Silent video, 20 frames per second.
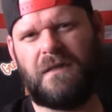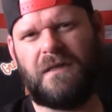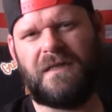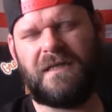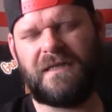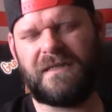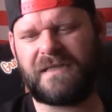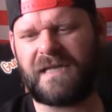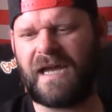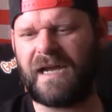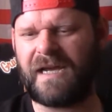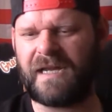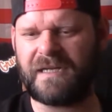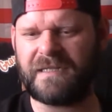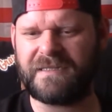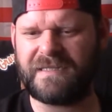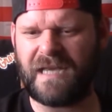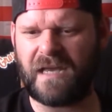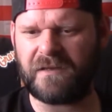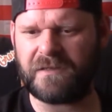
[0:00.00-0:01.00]
Because I
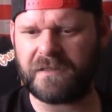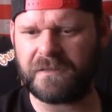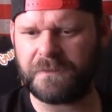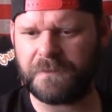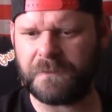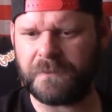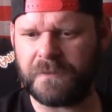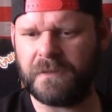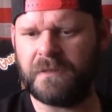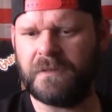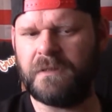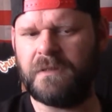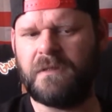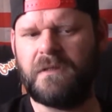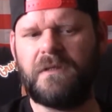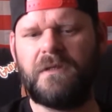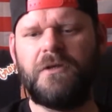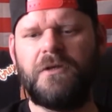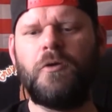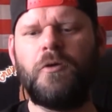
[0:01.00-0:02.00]
gotta tell you,
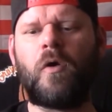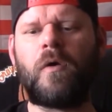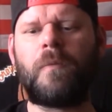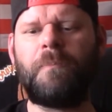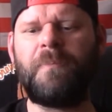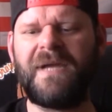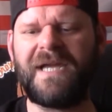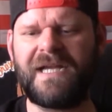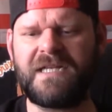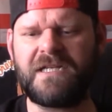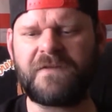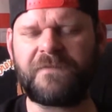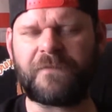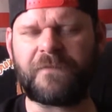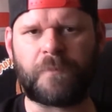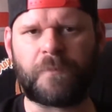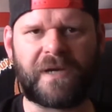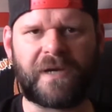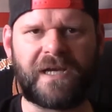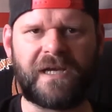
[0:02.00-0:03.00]
your pitch
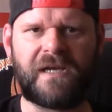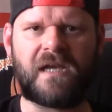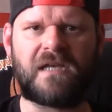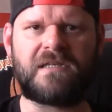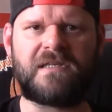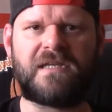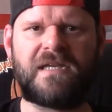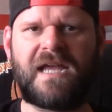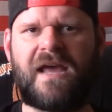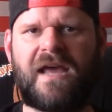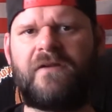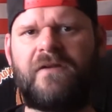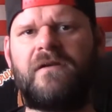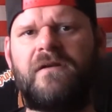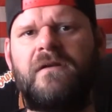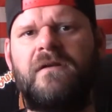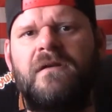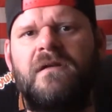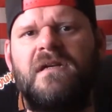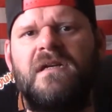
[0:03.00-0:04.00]
for bringing us
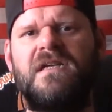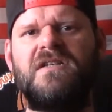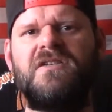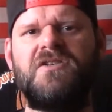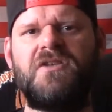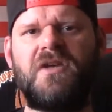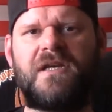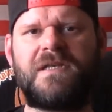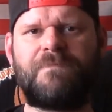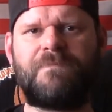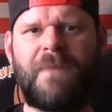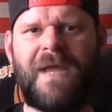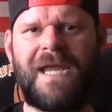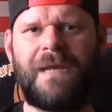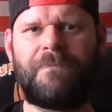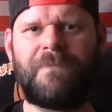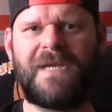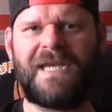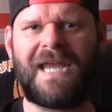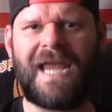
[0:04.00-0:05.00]
together just
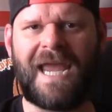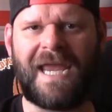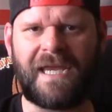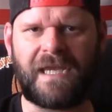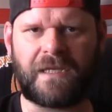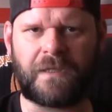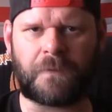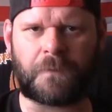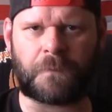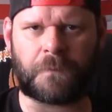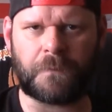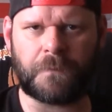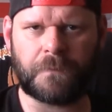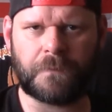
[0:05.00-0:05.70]
made me hate you.